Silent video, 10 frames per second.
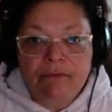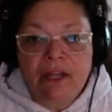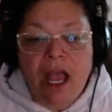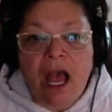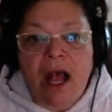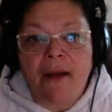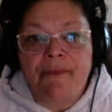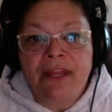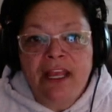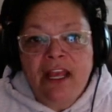Um,
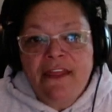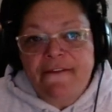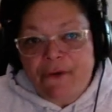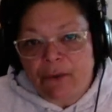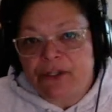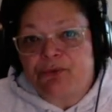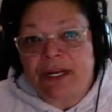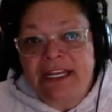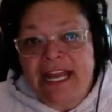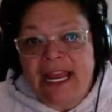the fort was
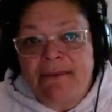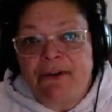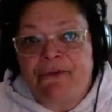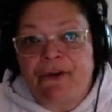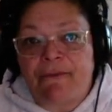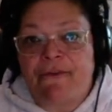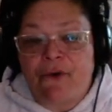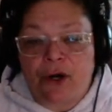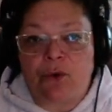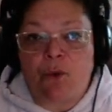renamed from
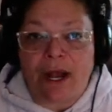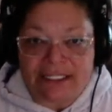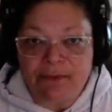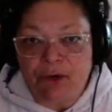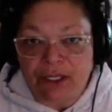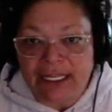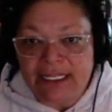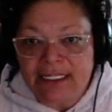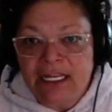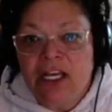Fort
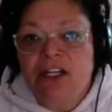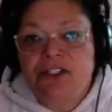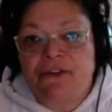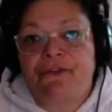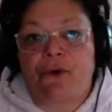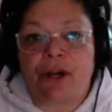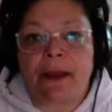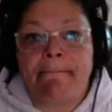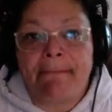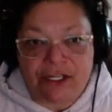Westmoreland to Fort
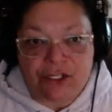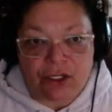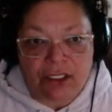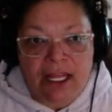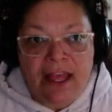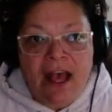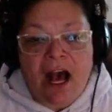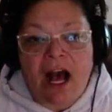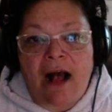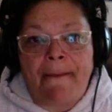Mitchel.
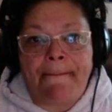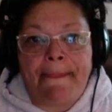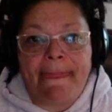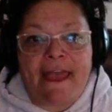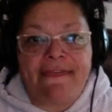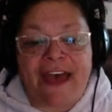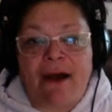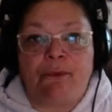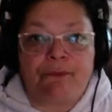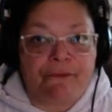Um,
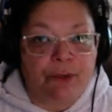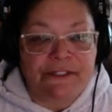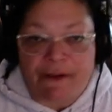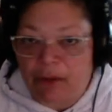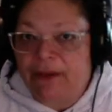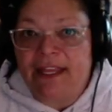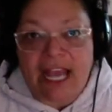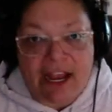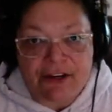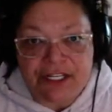that was following the
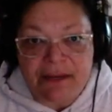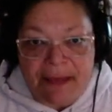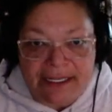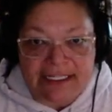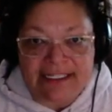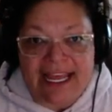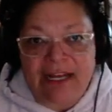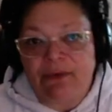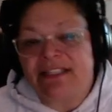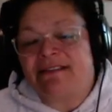Irish independence, and
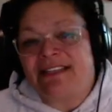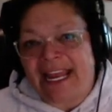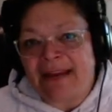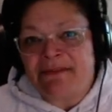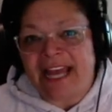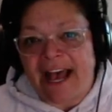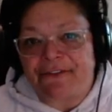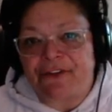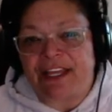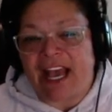it was named
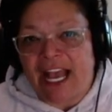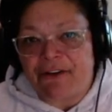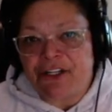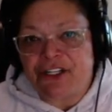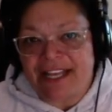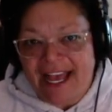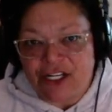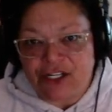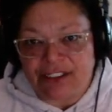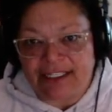after the Irish
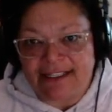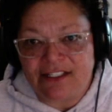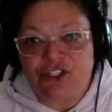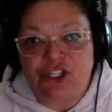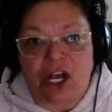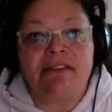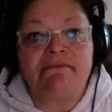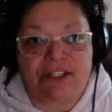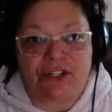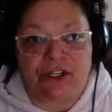nationalist John
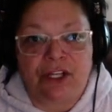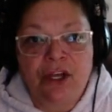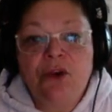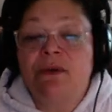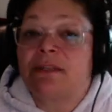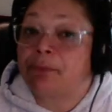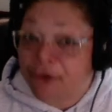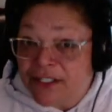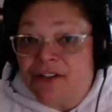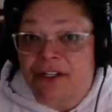Mitchel, who was a
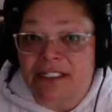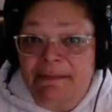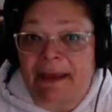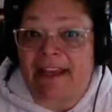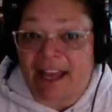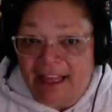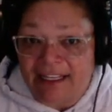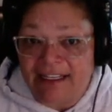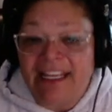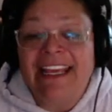prisoner on Spike
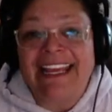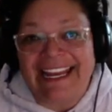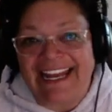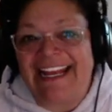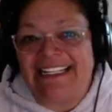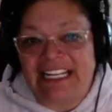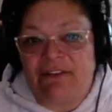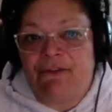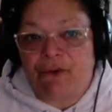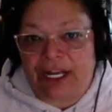Island in
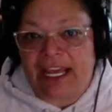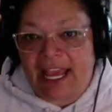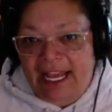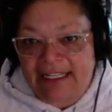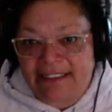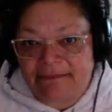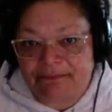1848.